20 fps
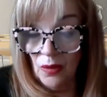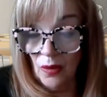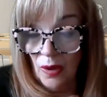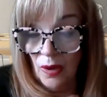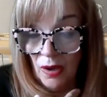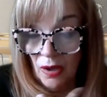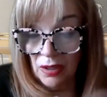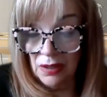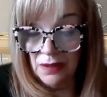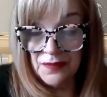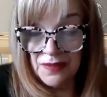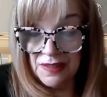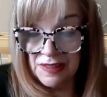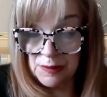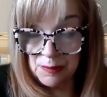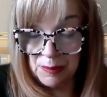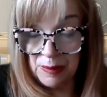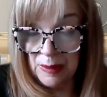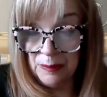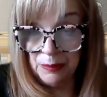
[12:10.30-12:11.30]
all of
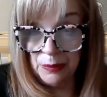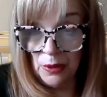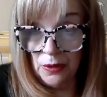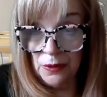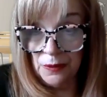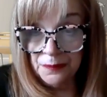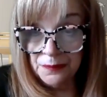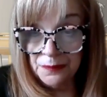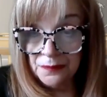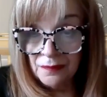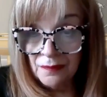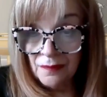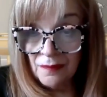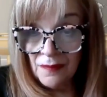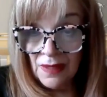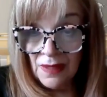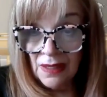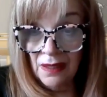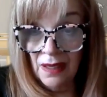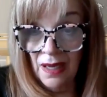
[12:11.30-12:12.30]
these people,
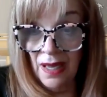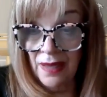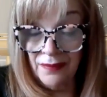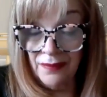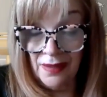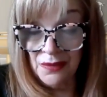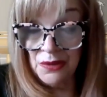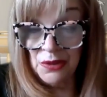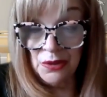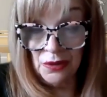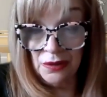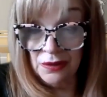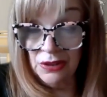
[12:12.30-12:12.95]
and then they're,